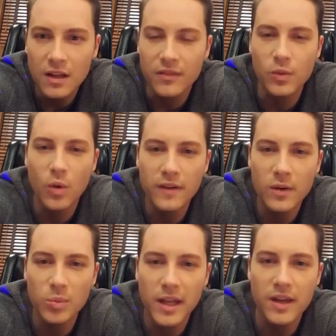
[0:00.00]
If you
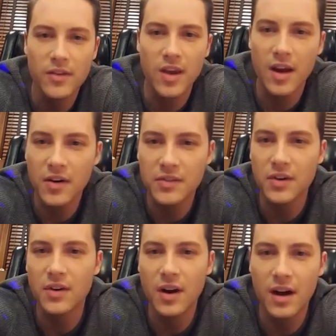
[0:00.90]
wanted to play another
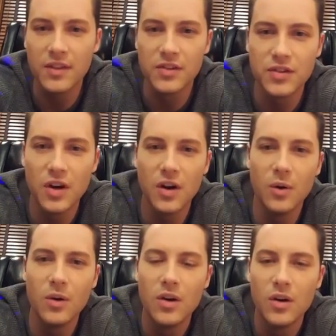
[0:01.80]
character on the
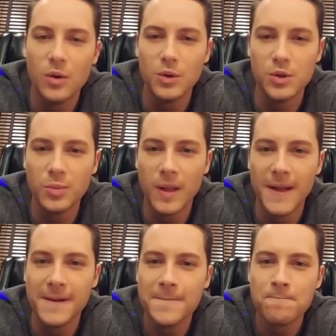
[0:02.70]
show, who would you
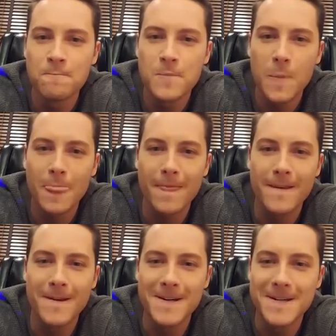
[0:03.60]
play?
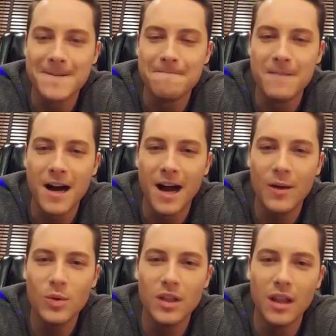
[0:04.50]

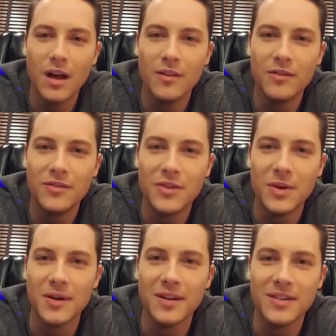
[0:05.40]
I would love
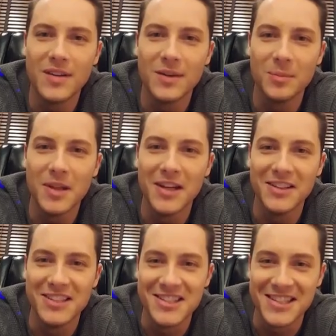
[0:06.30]
to play
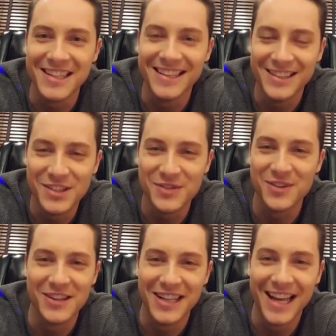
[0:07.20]
Alinsky just
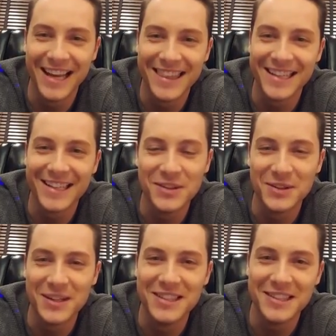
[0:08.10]
for a day. I think I'd
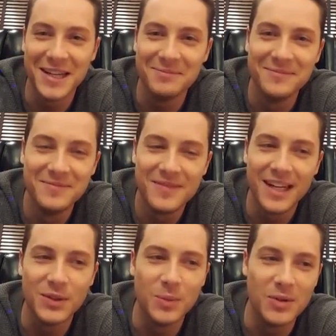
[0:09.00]
do a great job.
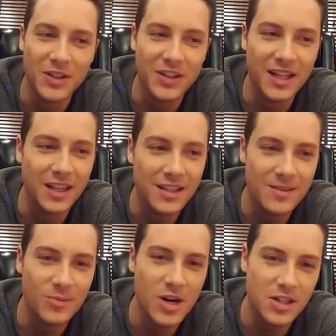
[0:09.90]
I do a pretty good
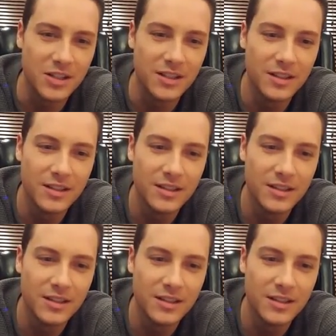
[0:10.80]
Elias impression.